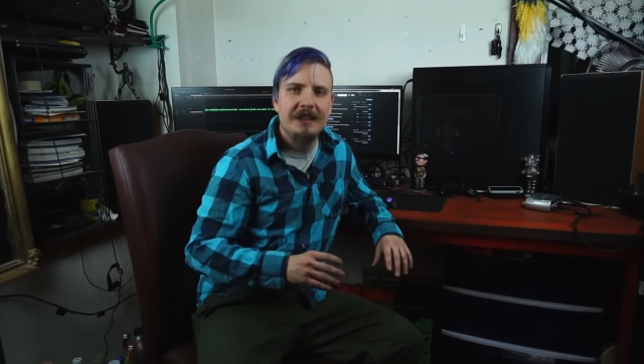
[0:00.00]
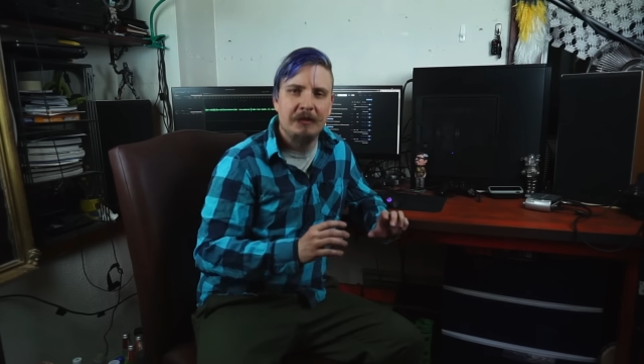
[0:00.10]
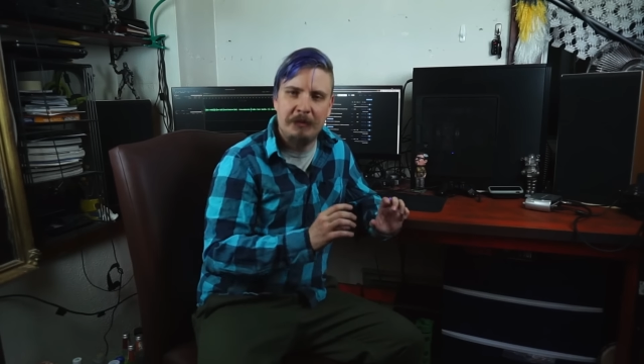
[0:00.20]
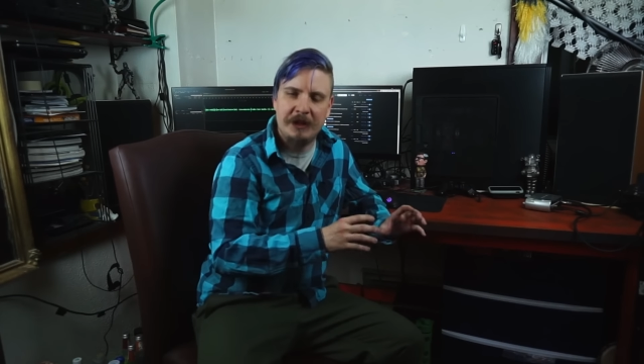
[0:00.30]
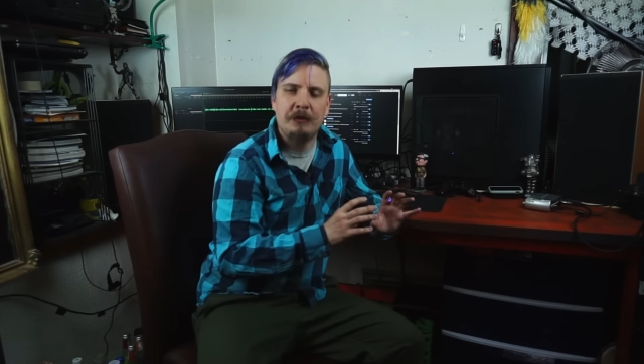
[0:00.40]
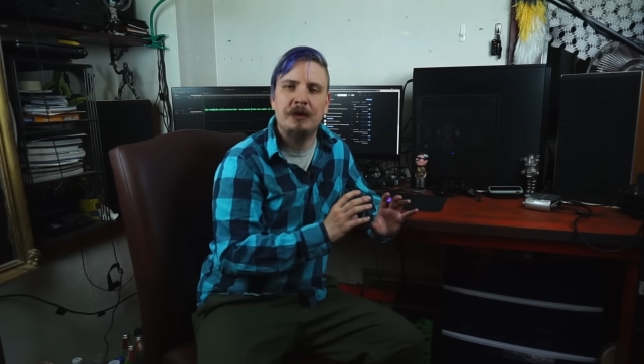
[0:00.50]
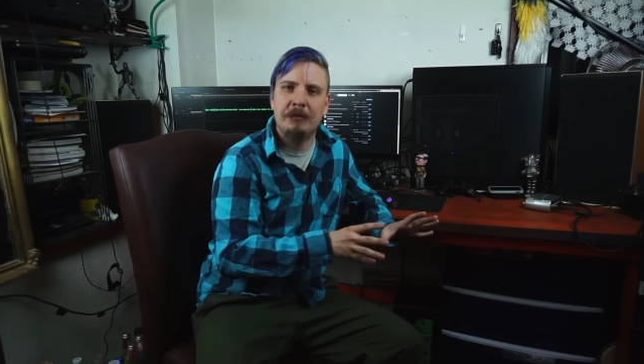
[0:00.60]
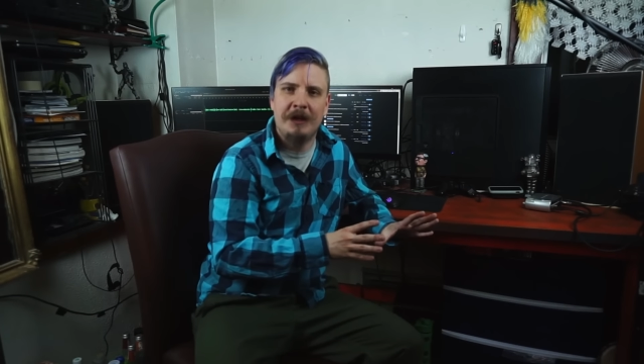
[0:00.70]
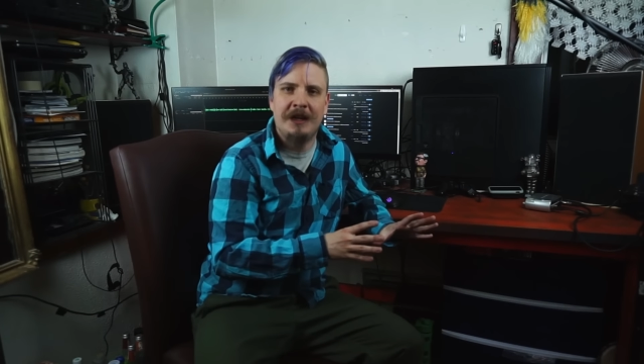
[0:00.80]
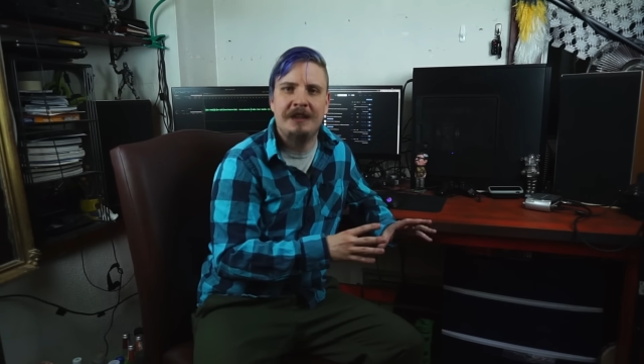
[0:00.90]
depending where you
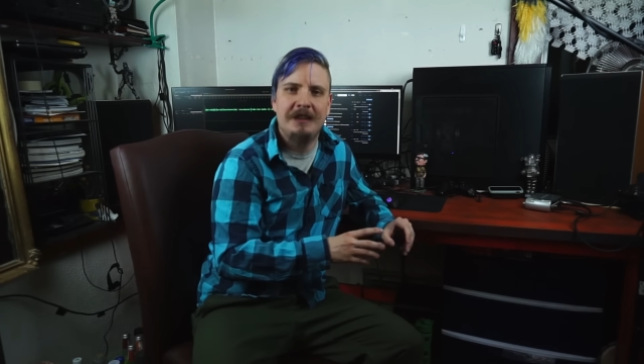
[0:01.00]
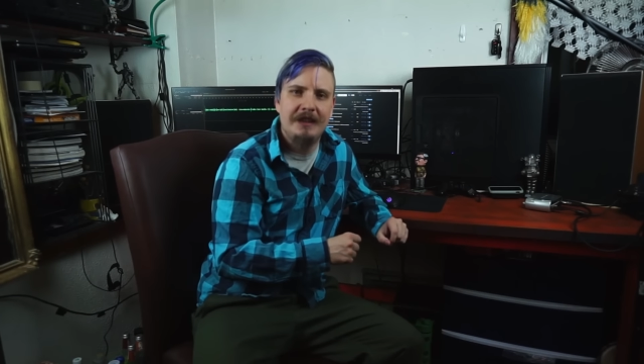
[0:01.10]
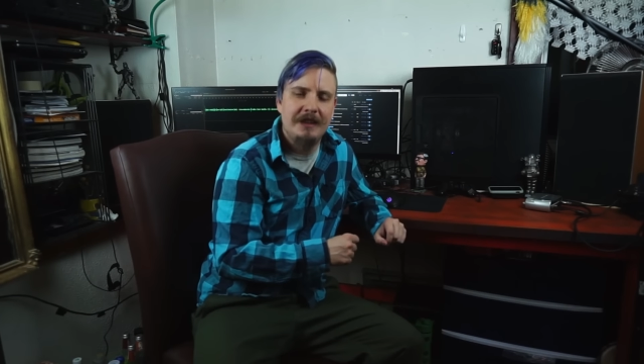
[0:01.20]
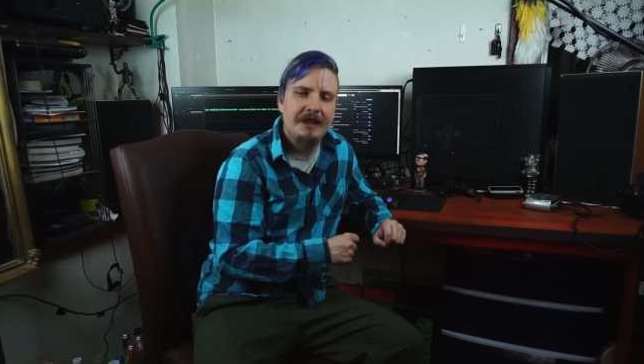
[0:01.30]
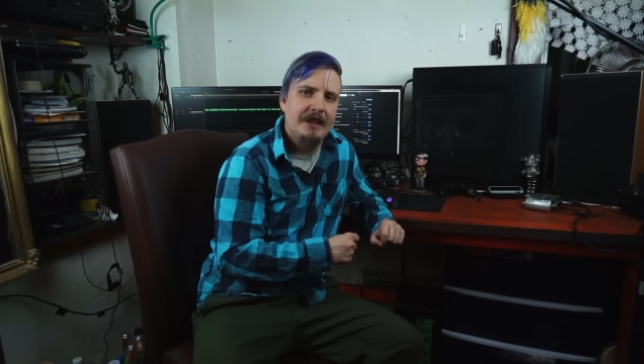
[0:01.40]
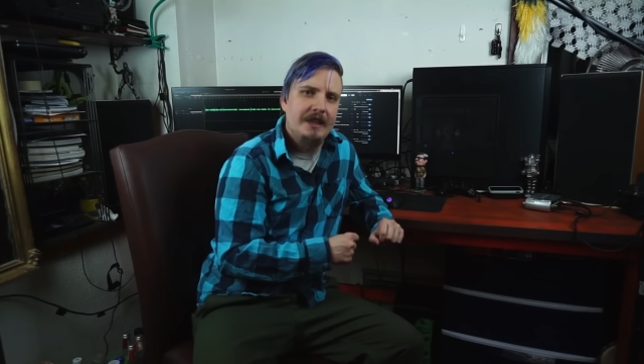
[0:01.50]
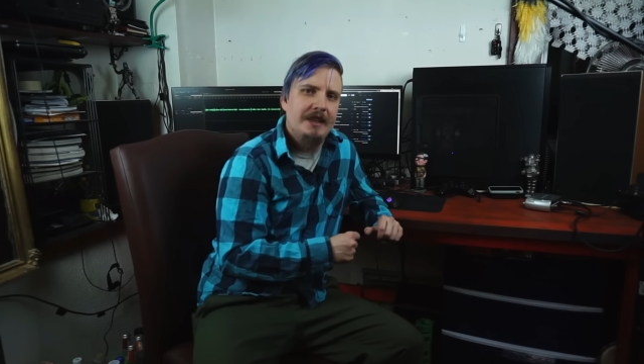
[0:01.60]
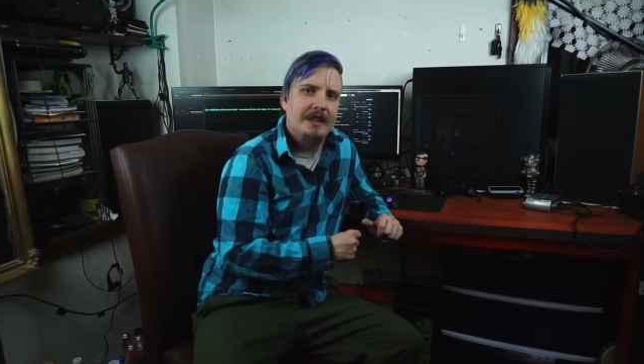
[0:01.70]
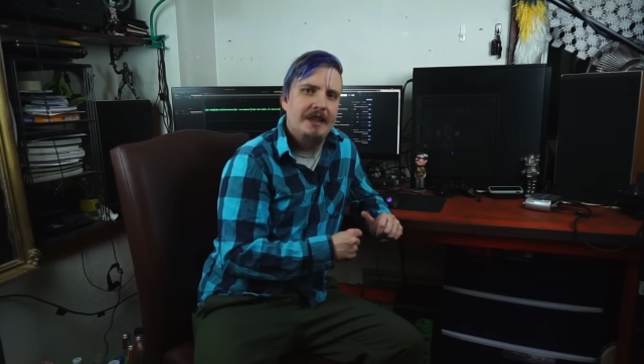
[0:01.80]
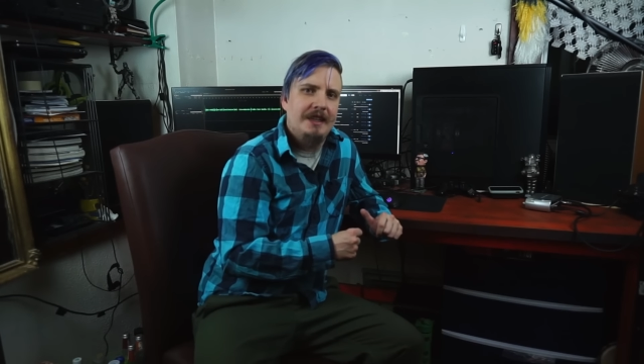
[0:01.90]
buy it.
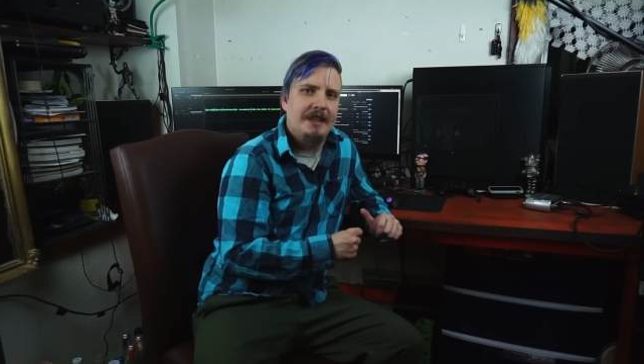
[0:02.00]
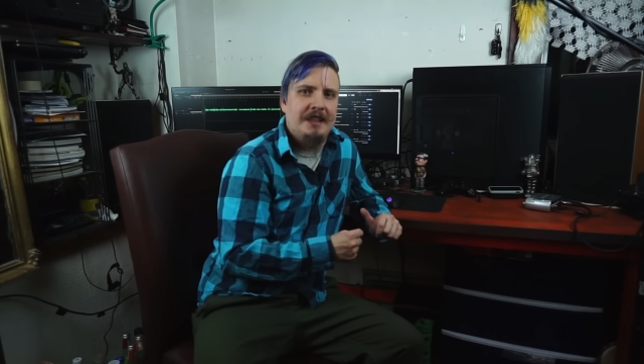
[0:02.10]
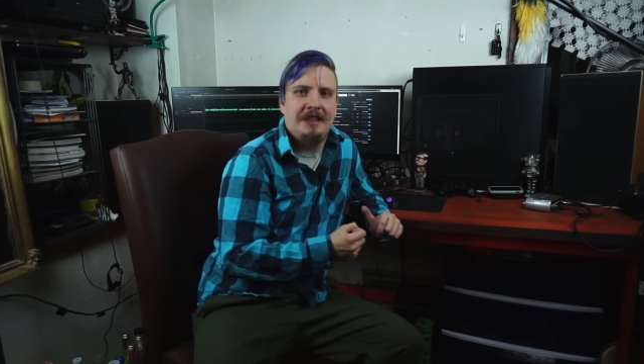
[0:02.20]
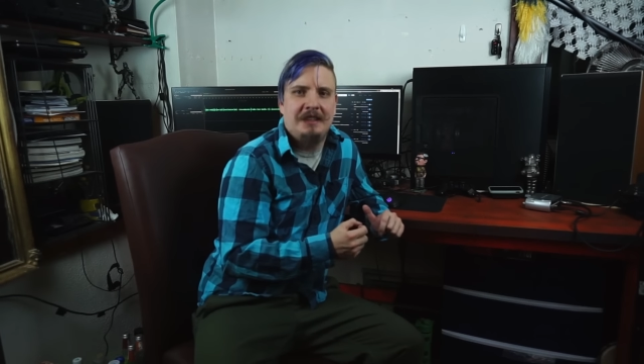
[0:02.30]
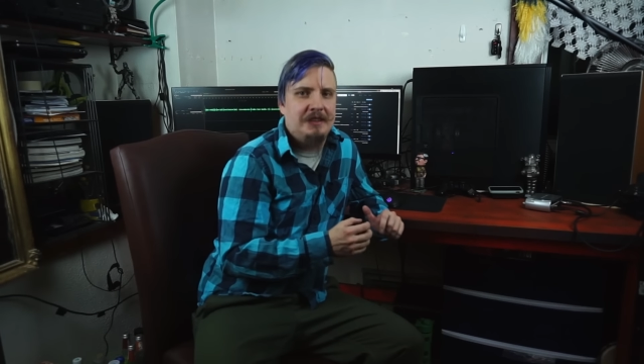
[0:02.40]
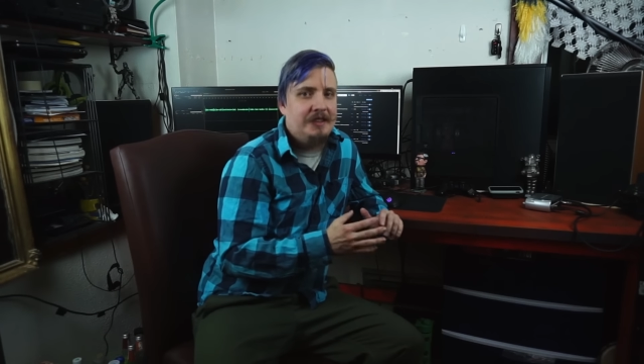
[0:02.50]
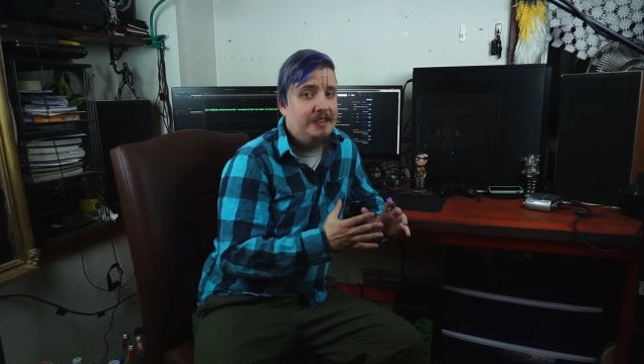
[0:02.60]
And